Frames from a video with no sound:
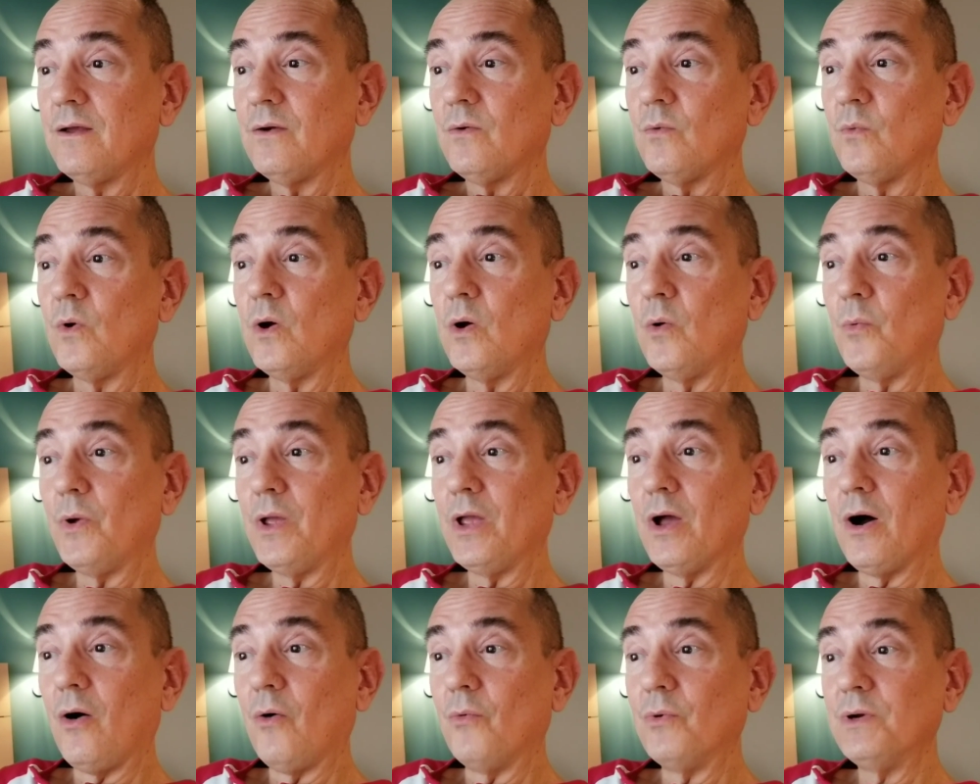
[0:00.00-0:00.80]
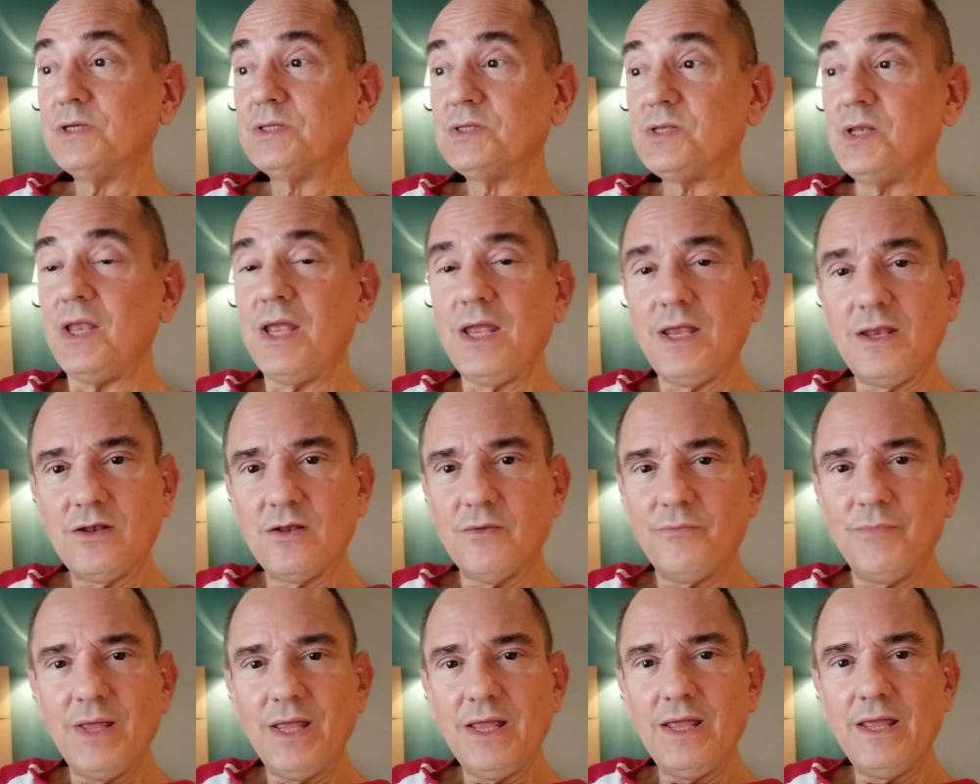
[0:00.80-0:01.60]
Will we always need to
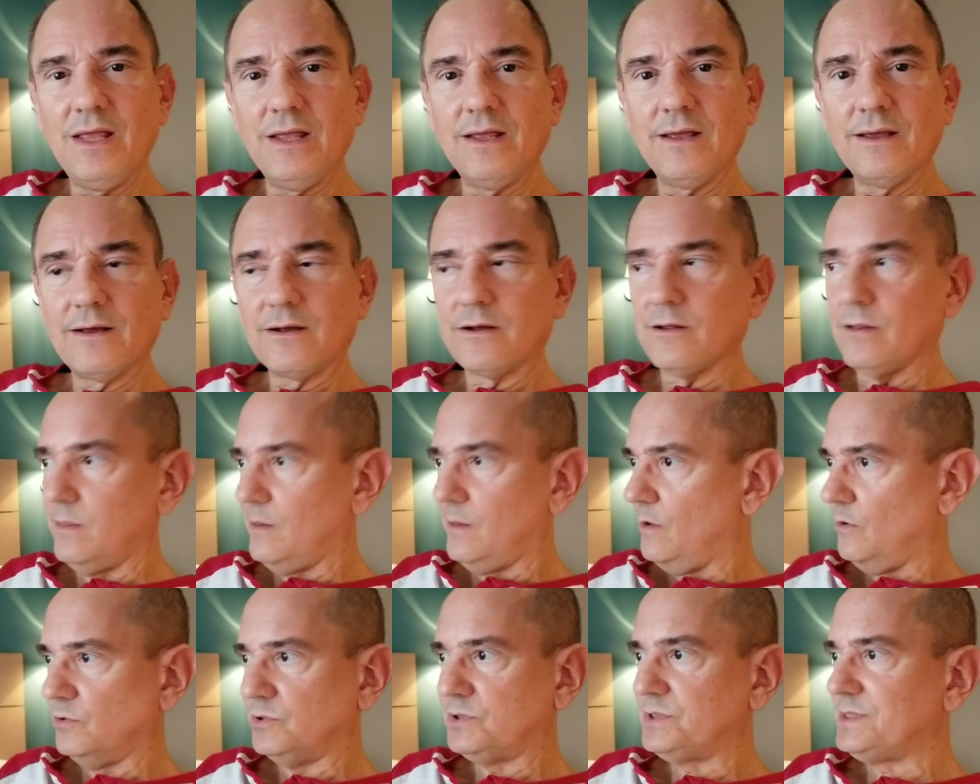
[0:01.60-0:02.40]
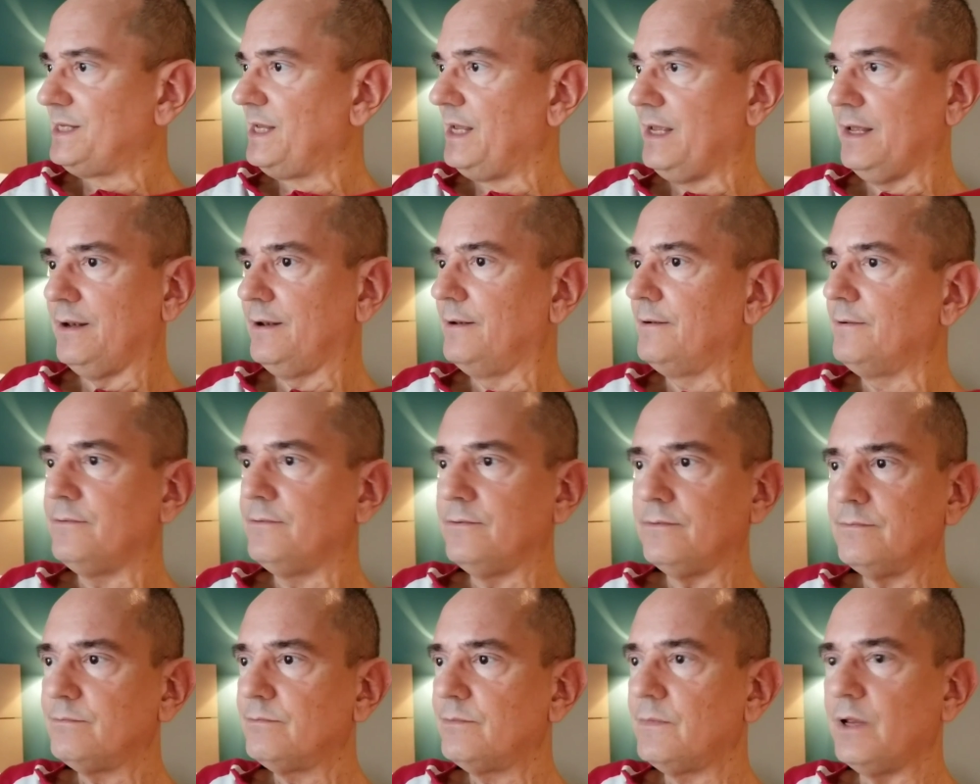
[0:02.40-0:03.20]
be close in?
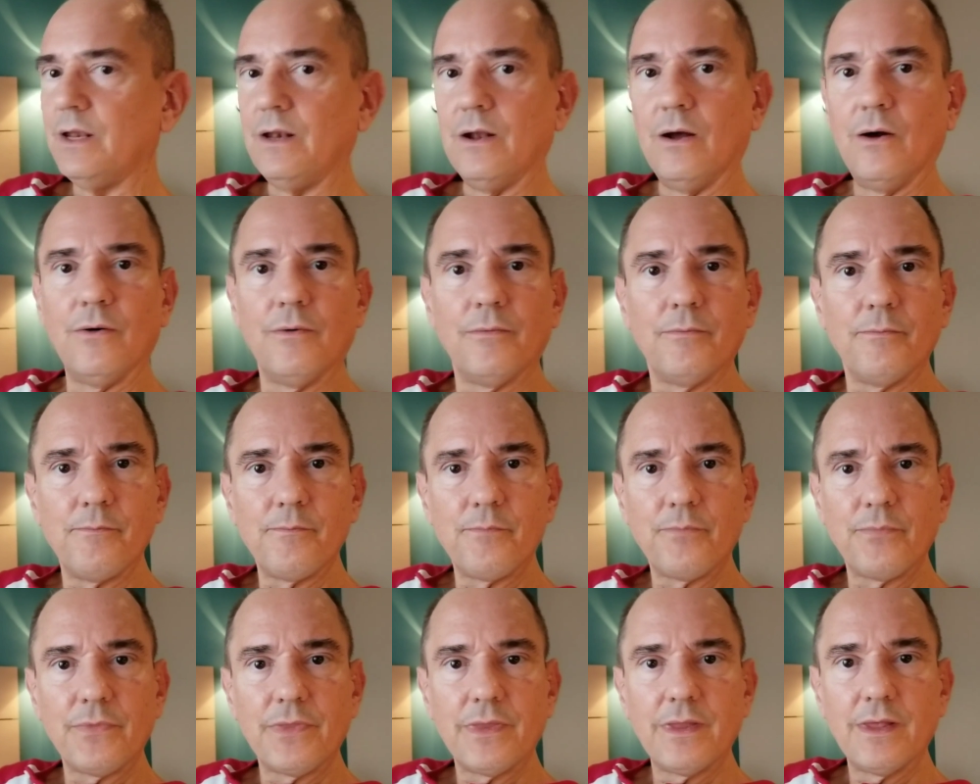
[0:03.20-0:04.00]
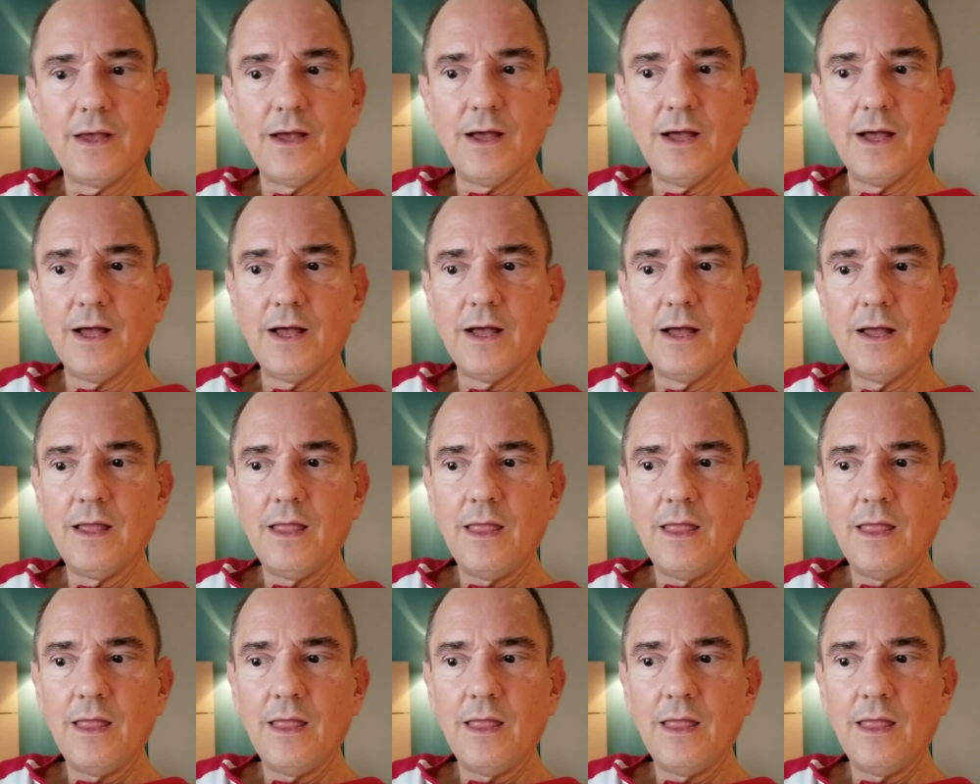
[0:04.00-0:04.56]
You know, uh,